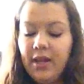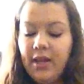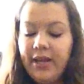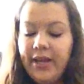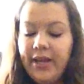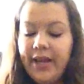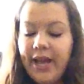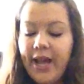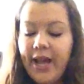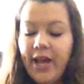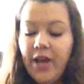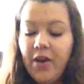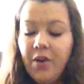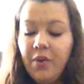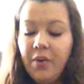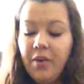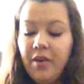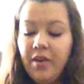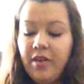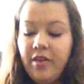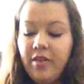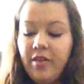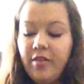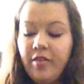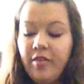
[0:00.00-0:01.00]

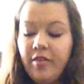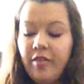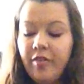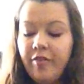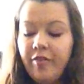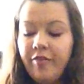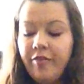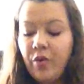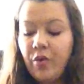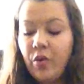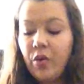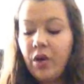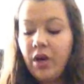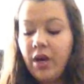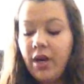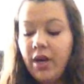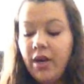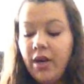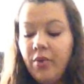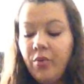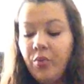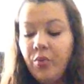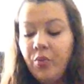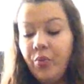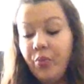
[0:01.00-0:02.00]
Now,
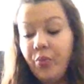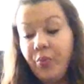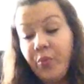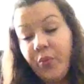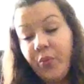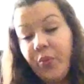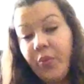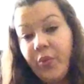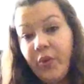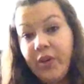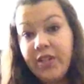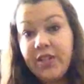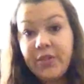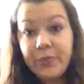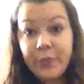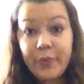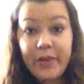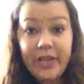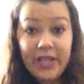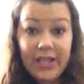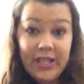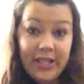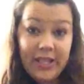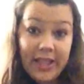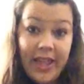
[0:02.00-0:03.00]
for what's
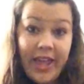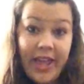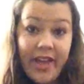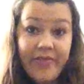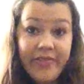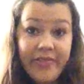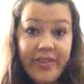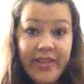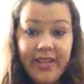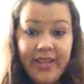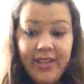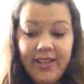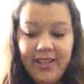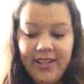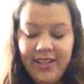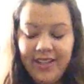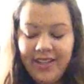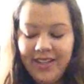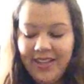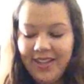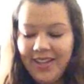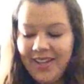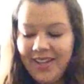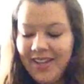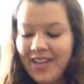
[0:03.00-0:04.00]
week 11,
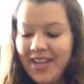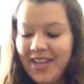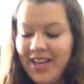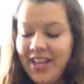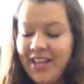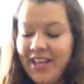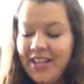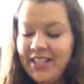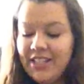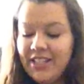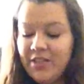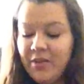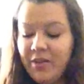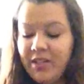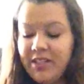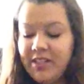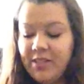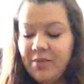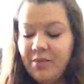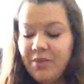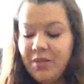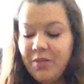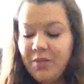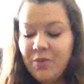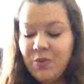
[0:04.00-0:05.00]
so my
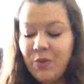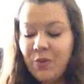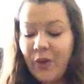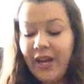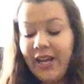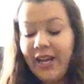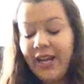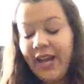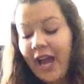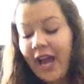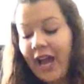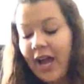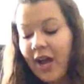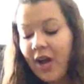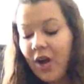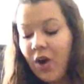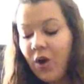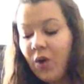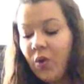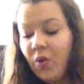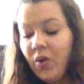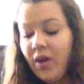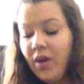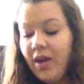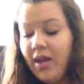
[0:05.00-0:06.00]
symptoms right
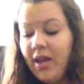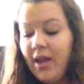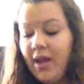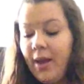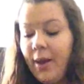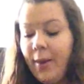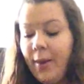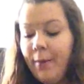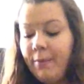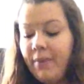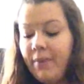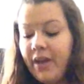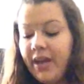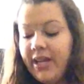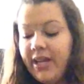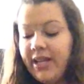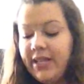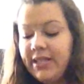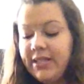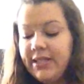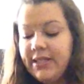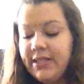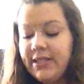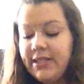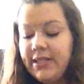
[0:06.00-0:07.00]
now,
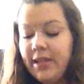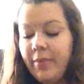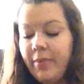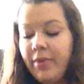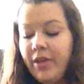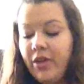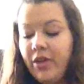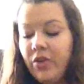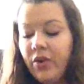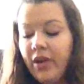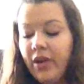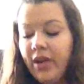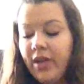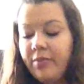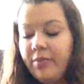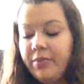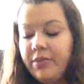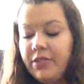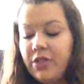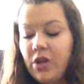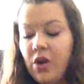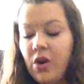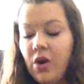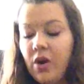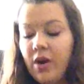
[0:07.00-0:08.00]
my stomach
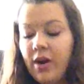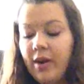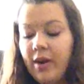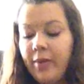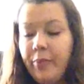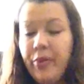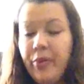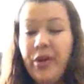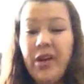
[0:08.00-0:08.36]
cramps are